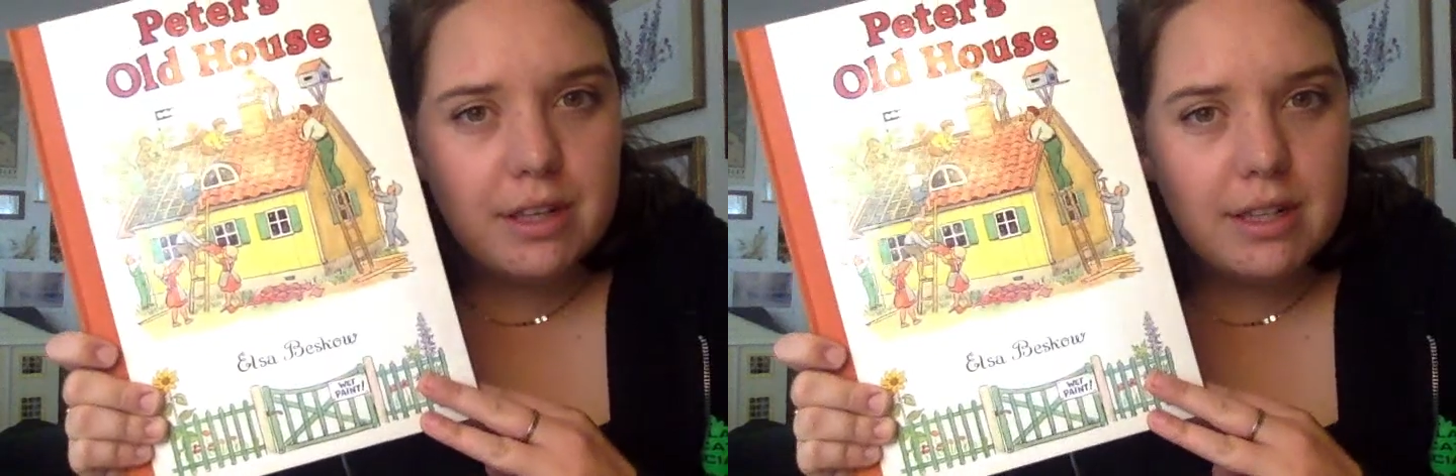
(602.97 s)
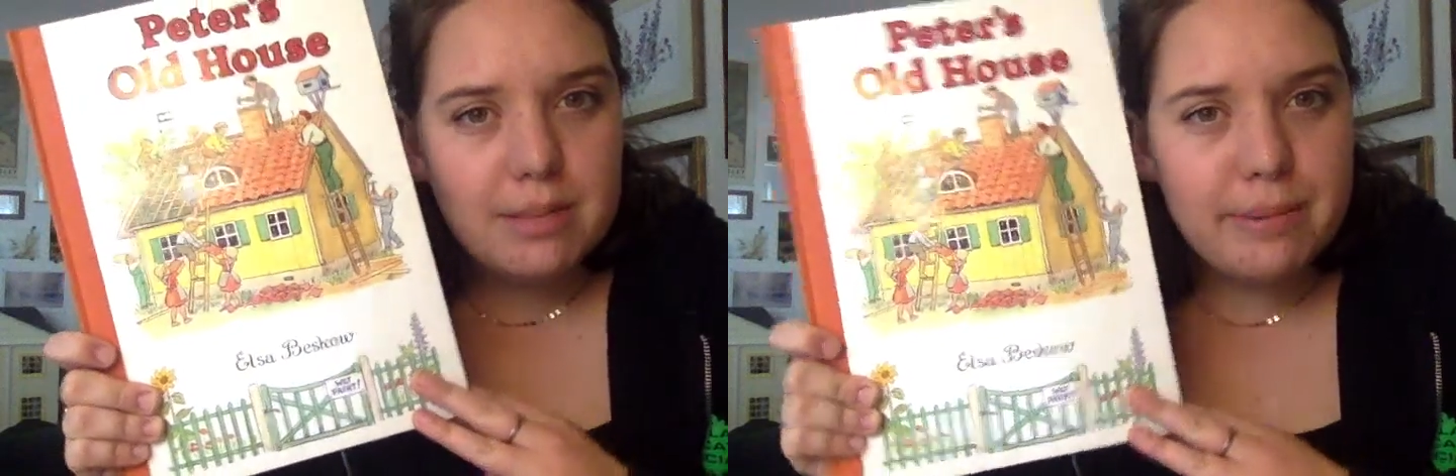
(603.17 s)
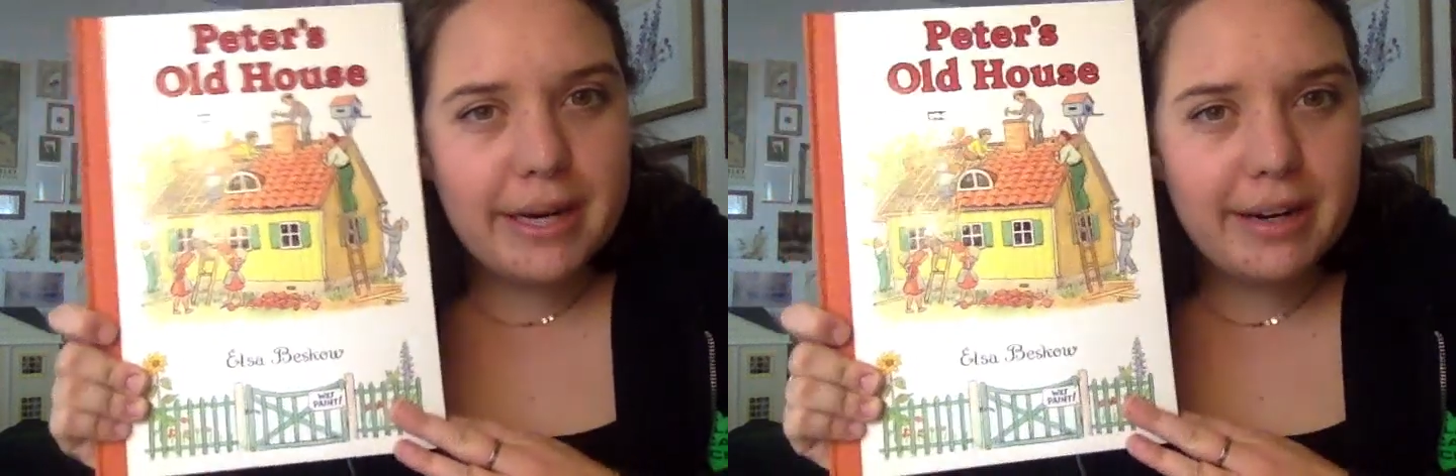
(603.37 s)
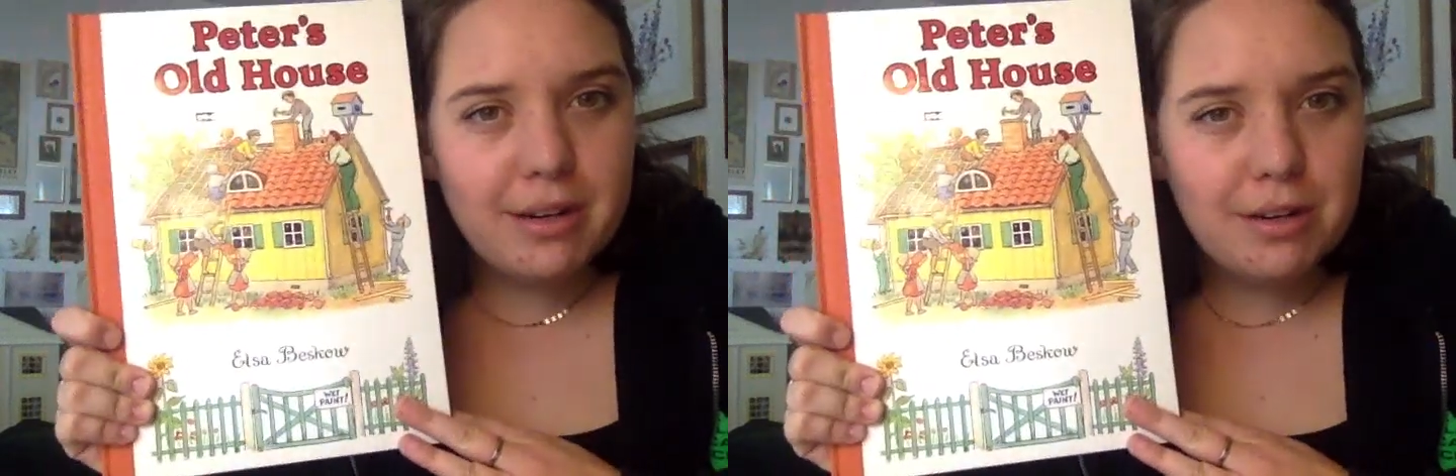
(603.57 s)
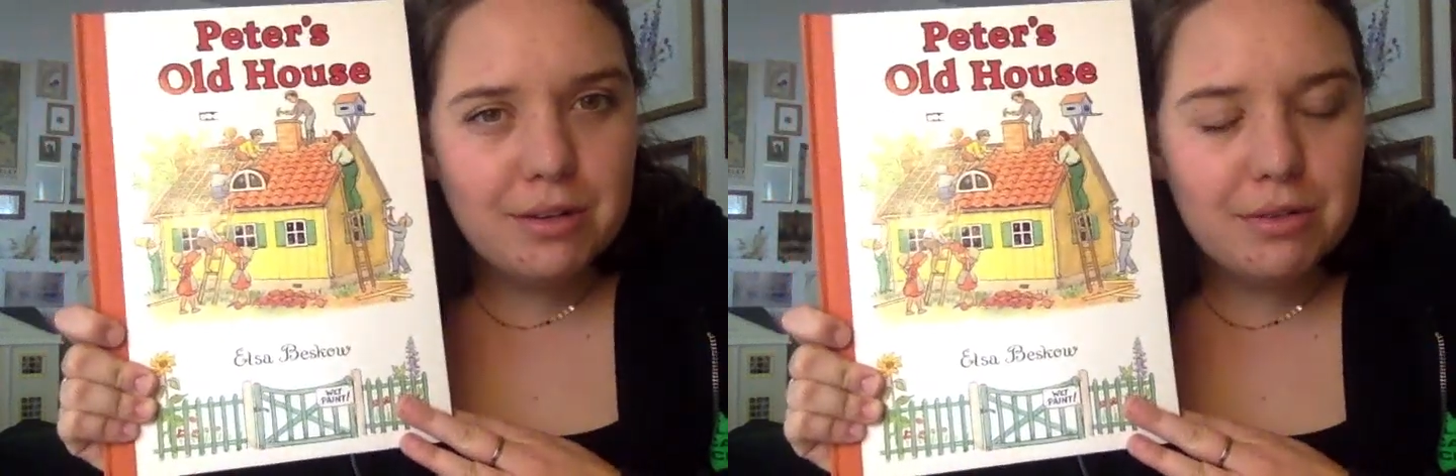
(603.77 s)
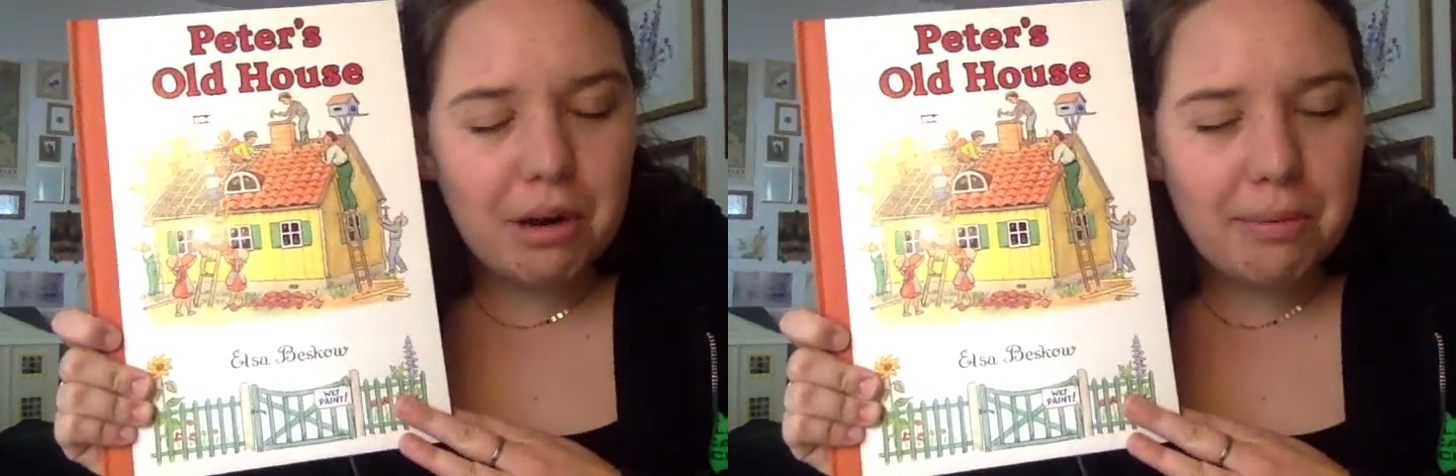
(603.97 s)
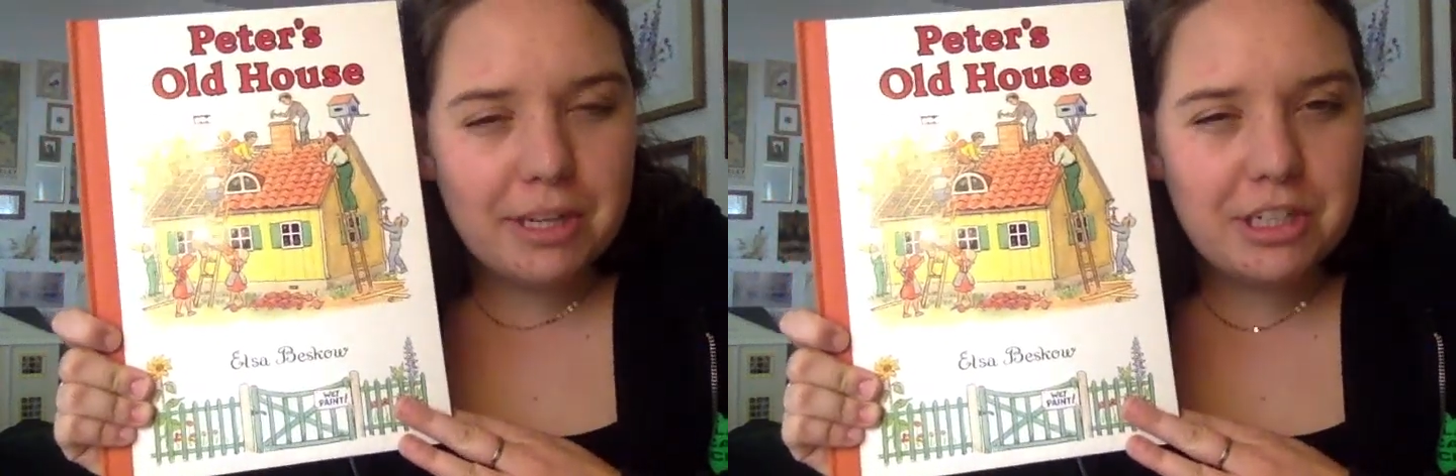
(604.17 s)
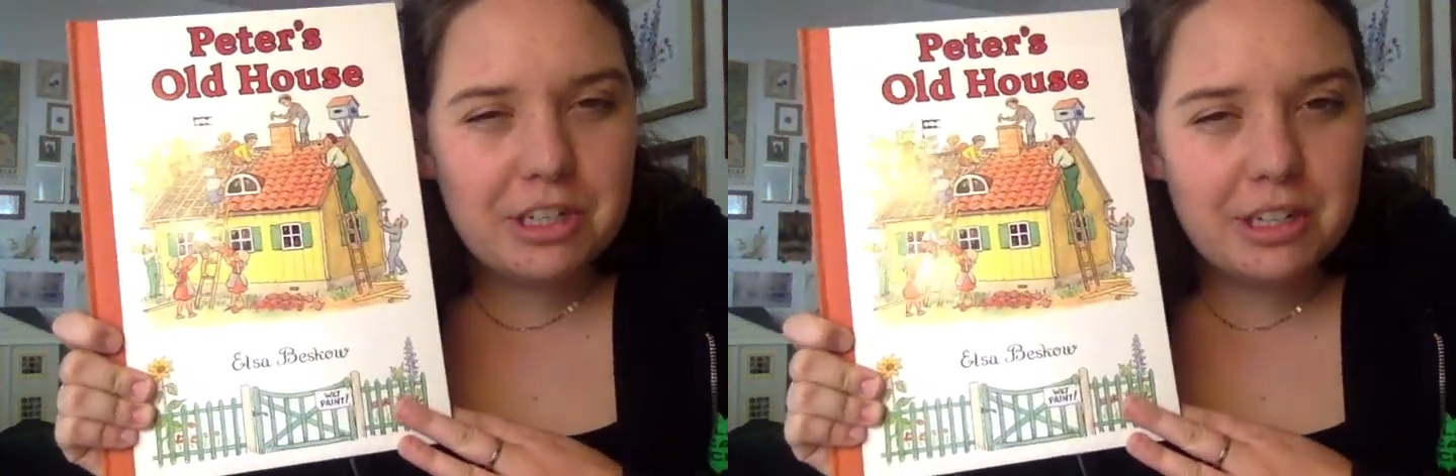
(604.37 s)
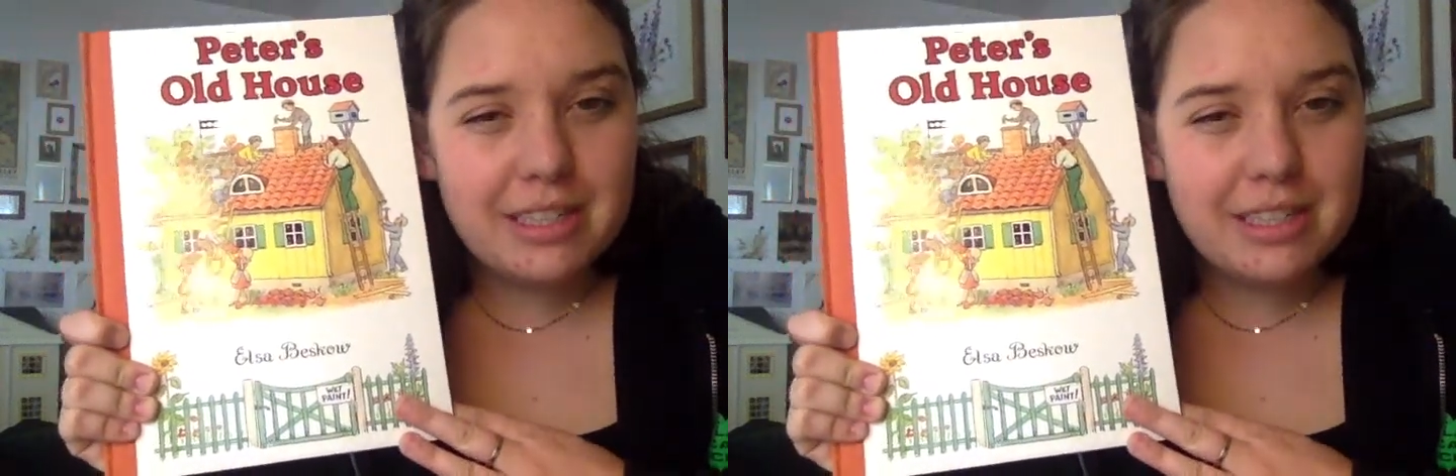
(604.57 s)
inspired, draw a picture,